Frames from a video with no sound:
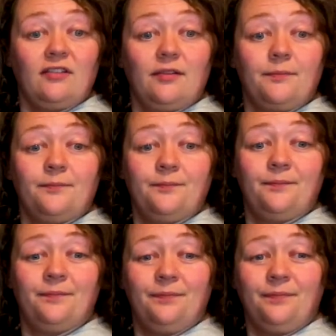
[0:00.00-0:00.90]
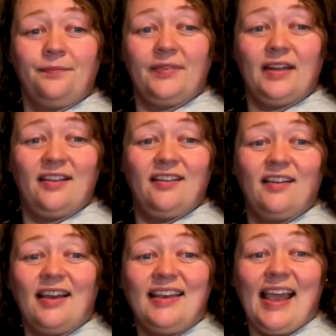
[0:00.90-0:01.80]

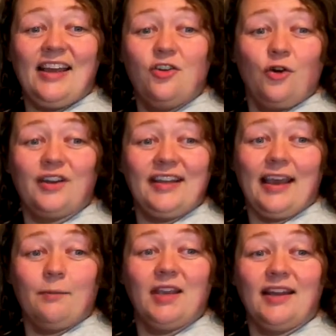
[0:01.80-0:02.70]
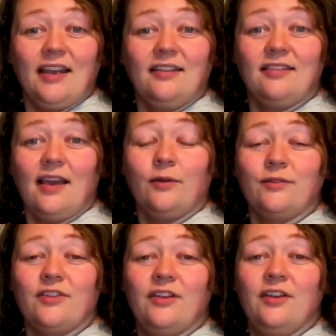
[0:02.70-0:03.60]
Again, not going to get me a nice sound.